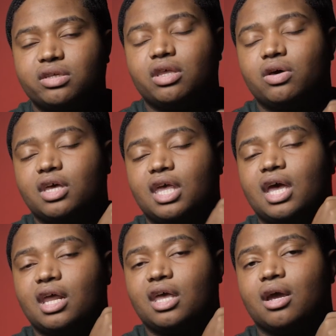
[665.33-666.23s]
though, the
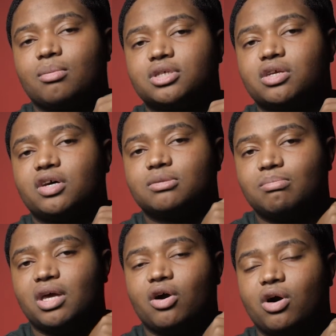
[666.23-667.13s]
Canon camera still has
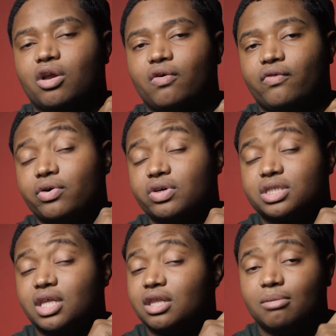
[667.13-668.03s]
better autofocus
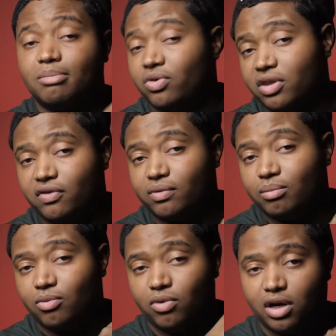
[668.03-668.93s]
than the both of them,
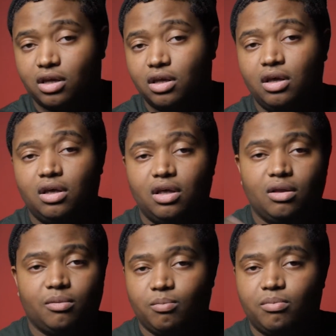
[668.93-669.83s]
right?
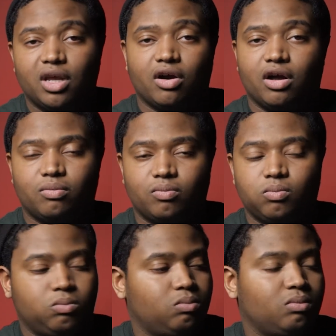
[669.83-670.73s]
Better
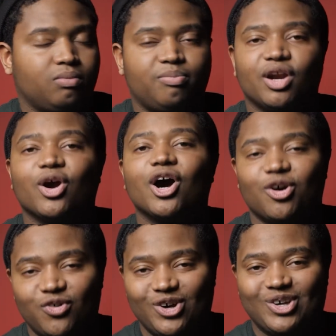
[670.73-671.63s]

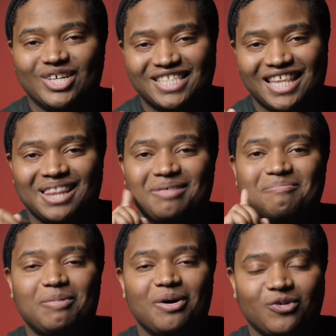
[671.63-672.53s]
autofocus than
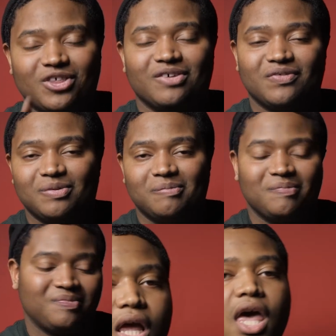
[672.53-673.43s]
both of them.
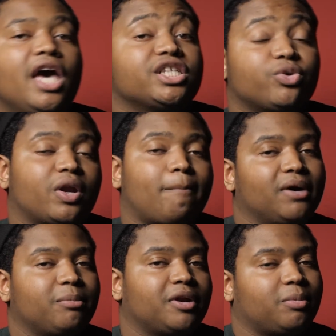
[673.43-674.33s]
So we're gonna
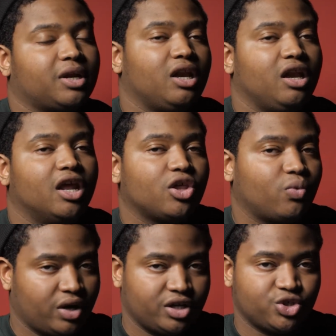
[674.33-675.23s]
bump it up another
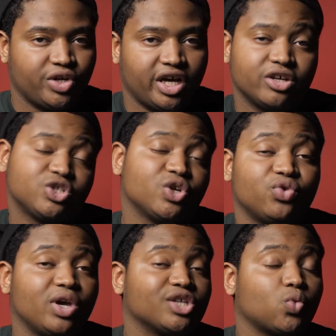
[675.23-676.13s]
$100. So if
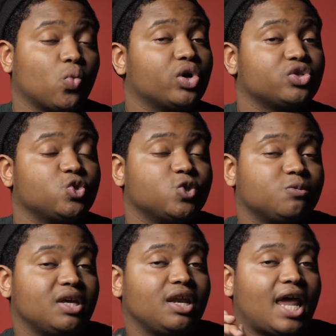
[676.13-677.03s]
you guys want to
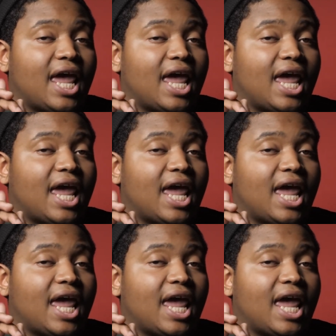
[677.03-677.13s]
spend